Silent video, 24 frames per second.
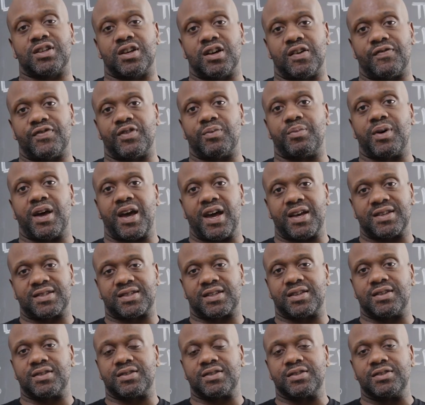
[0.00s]
of the
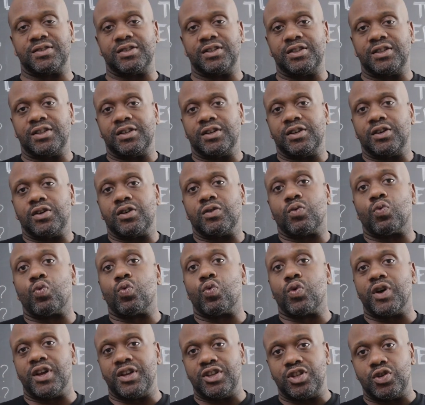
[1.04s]
basket
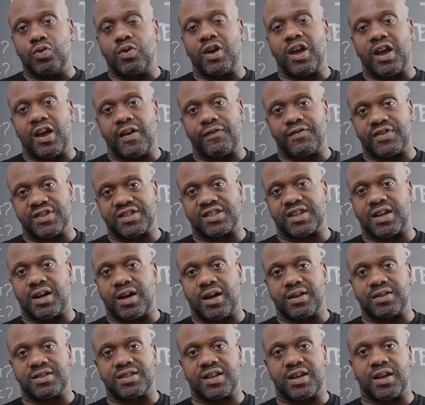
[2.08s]
when you have this
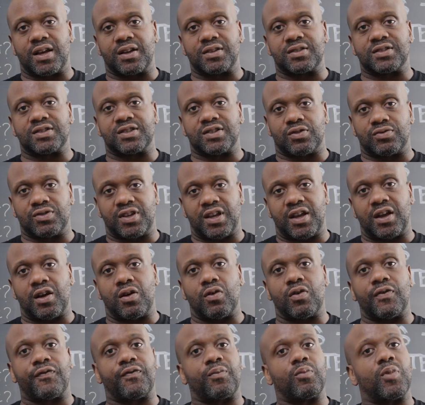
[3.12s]
contact. So
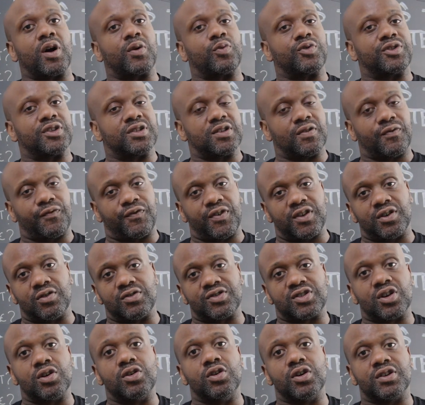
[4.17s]
now when the
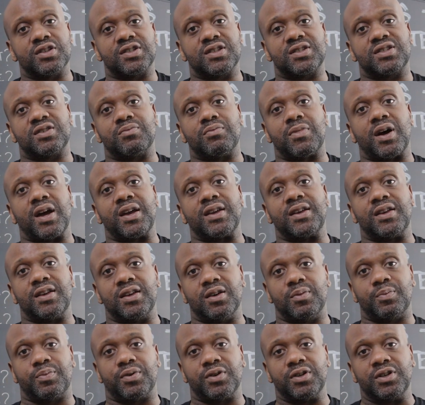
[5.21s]
defender's hooked to my
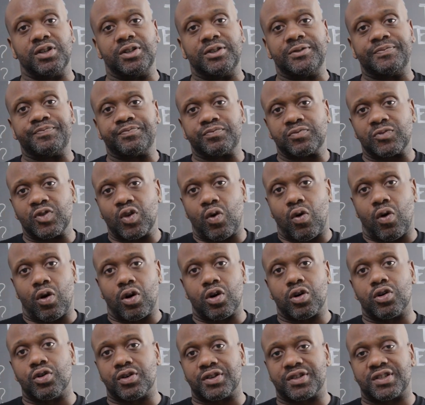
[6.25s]
hip or
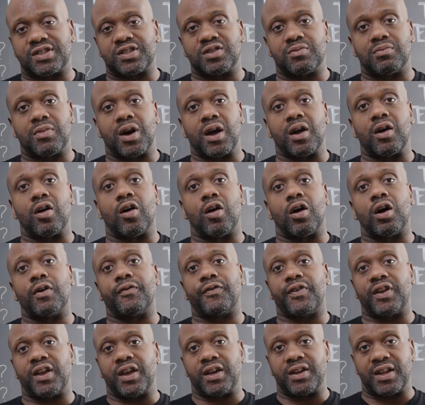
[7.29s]
hooked to my
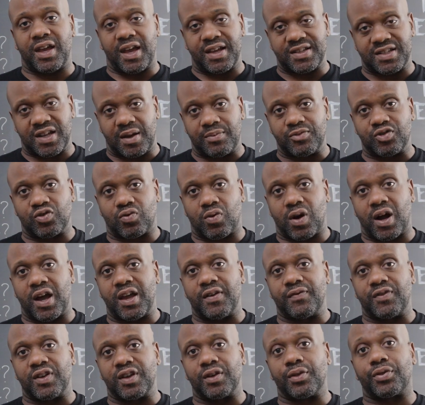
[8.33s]
offhand as I'm
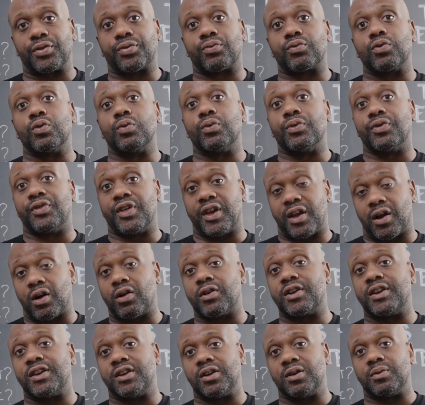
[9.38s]
driving through
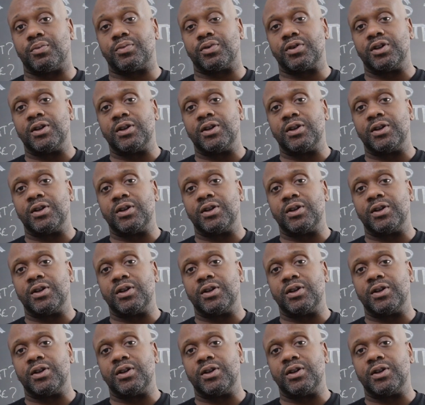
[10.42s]
their hip,